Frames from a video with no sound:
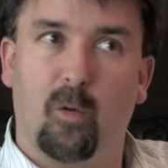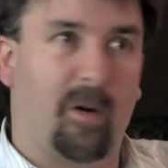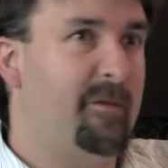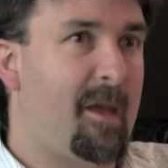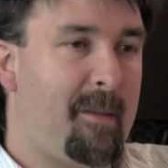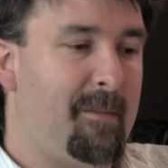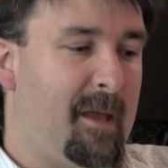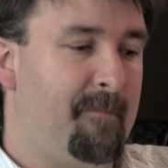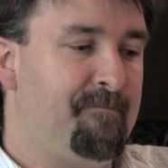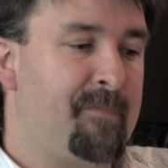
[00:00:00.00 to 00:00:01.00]
or whatever that may
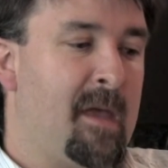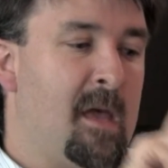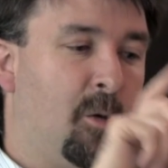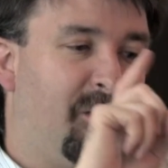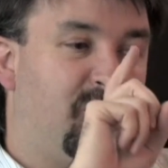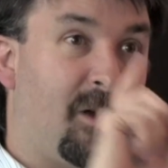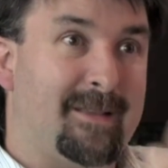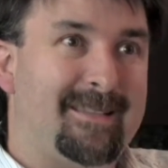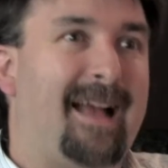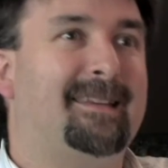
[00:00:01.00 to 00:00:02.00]
be. We've
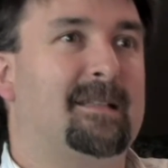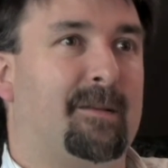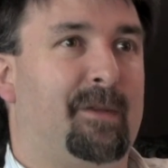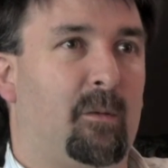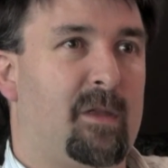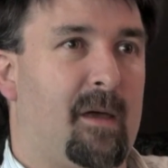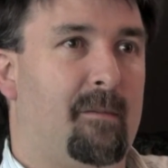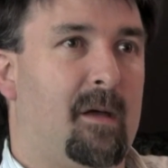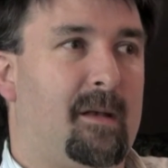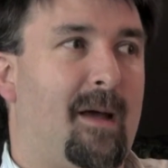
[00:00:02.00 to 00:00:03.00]
transacted something with them.
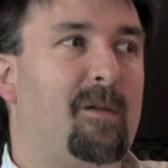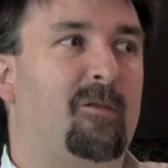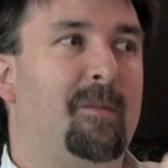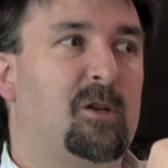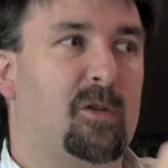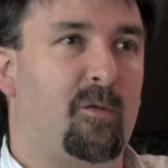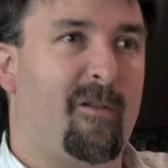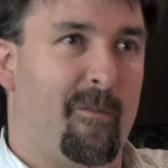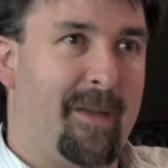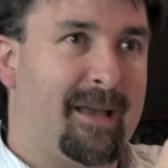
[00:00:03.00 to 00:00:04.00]
Now we have to make sure that we have
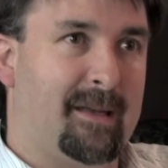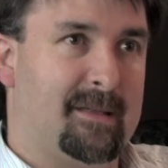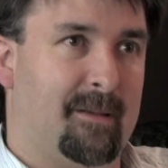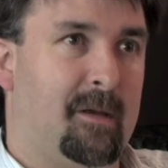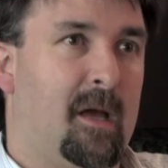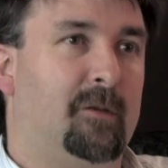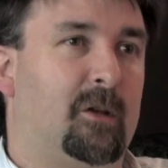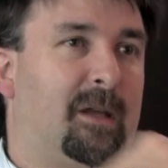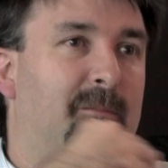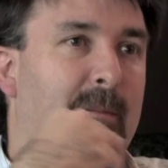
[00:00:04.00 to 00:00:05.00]
a mechanism to
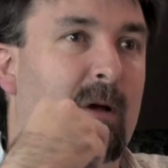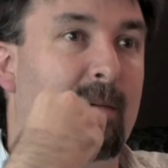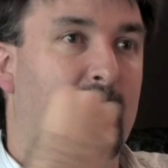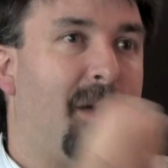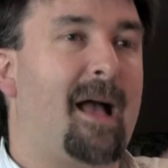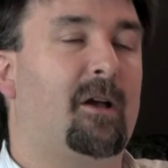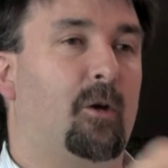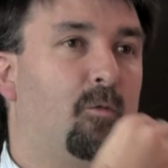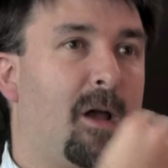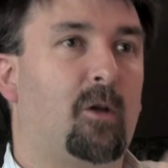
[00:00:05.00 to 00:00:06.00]
keep them coming back on a
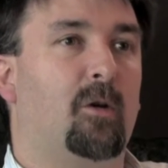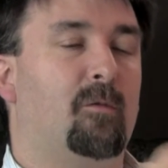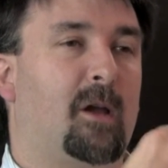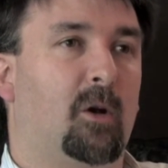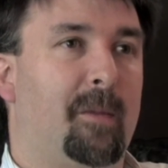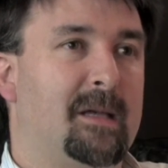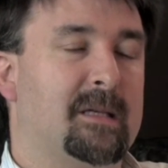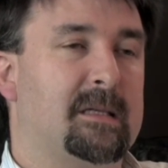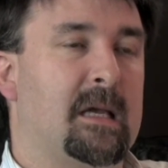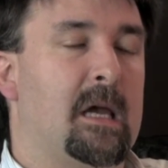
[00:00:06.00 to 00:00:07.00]
regular
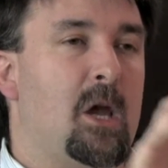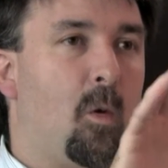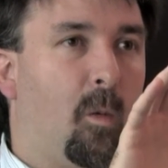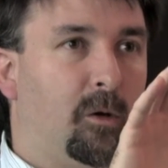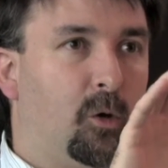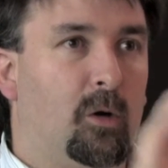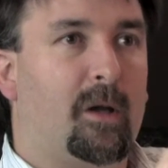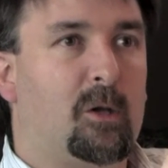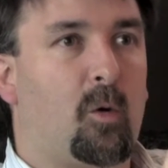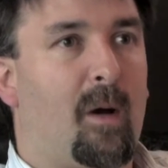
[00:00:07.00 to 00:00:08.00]
basis. When you look
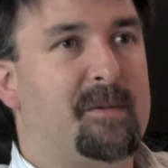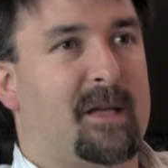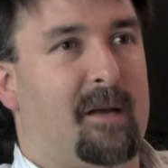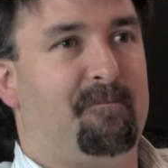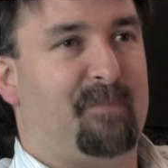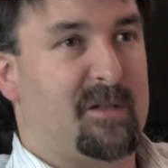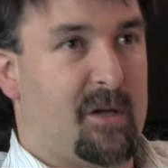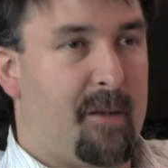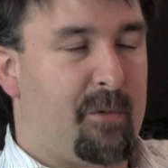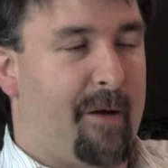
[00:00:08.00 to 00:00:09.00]
at your website as a
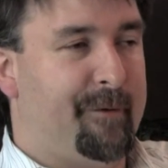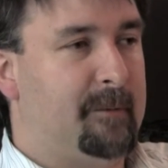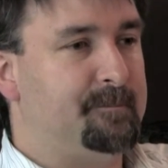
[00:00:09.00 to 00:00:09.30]
nonprofit,